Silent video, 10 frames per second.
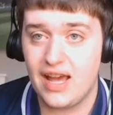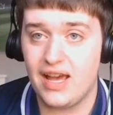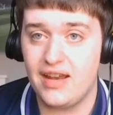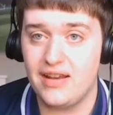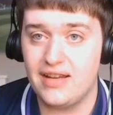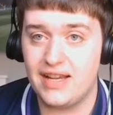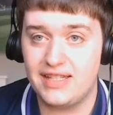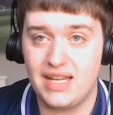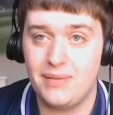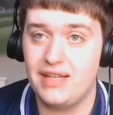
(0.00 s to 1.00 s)
And
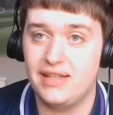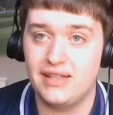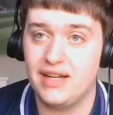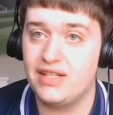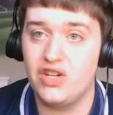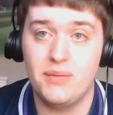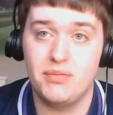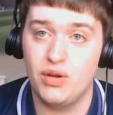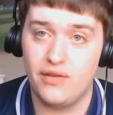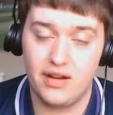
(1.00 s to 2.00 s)
as T B says there, it's time
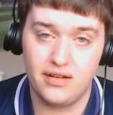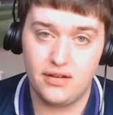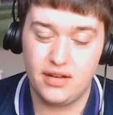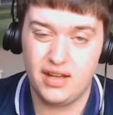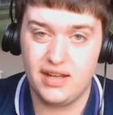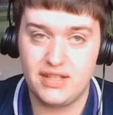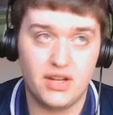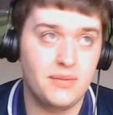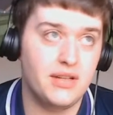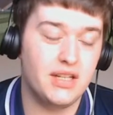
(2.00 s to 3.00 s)
to move on. It's
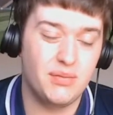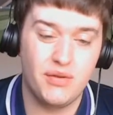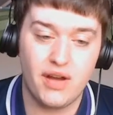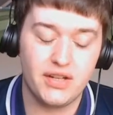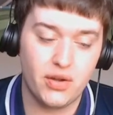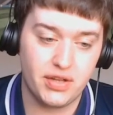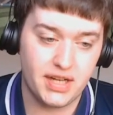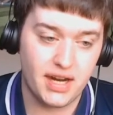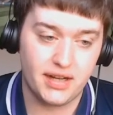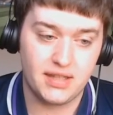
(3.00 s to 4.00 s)
time to to move on to other
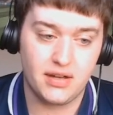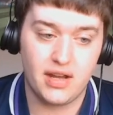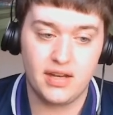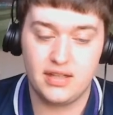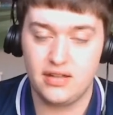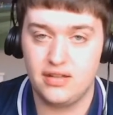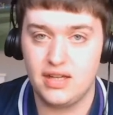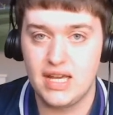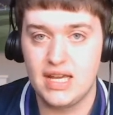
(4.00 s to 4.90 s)
targets. Look on to.